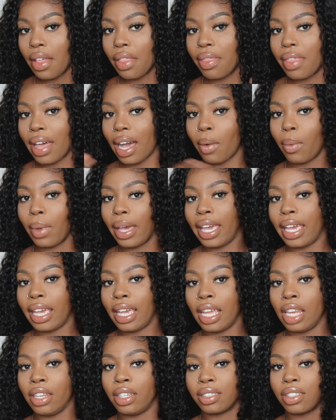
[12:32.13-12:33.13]
That way
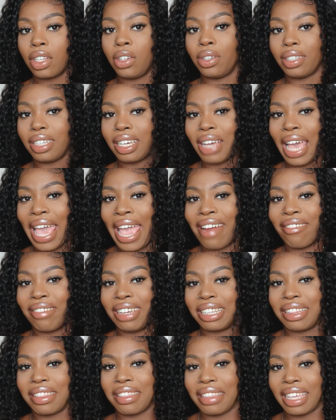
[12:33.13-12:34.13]
it doesn't look
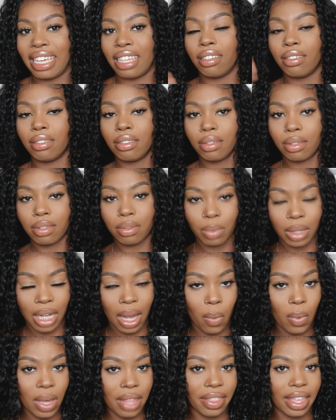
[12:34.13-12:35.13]
airy and thin when
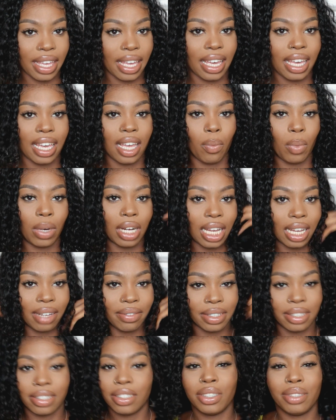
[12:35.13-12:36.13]
I wet the hair and when I
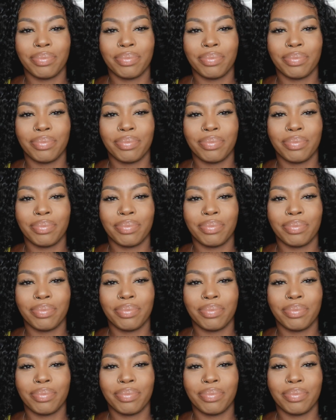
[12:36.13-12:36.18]
have it.